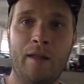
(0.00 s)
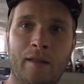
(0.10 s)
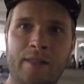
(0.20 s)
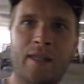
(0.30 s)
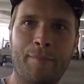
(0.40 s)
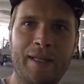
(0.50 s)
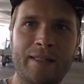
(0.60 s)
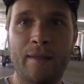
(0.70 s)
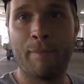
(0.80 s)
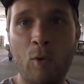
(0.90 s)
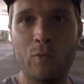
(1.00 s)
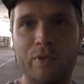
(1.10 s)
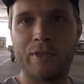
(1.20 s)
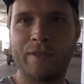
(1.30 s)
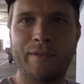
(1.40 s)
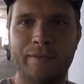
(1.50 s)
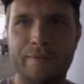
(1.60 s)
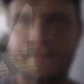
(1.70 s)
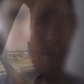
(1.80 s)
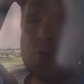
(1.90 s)
Let's get back to the boat.
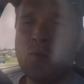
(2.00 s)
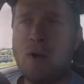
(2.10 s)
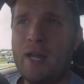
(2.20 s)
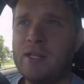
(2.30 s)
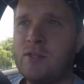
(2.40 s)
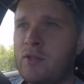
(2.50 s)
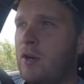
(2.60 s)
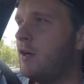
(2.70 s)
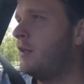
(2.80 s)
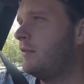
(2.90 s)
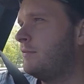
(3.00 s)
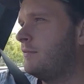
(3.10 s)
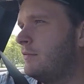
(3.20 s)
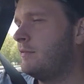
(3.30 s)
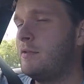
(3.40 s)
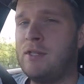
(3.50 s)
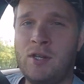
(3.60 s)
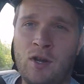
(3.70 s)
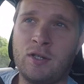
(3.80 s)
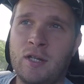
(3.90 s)
It is way too hot to
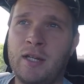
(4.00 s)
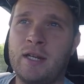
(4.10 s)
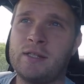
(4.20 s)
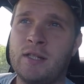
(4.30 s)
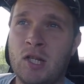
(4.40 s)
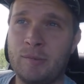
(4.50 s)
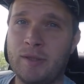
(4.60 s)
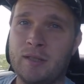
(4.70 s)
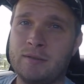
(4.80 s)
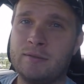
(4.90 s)
not go get a Slurpee.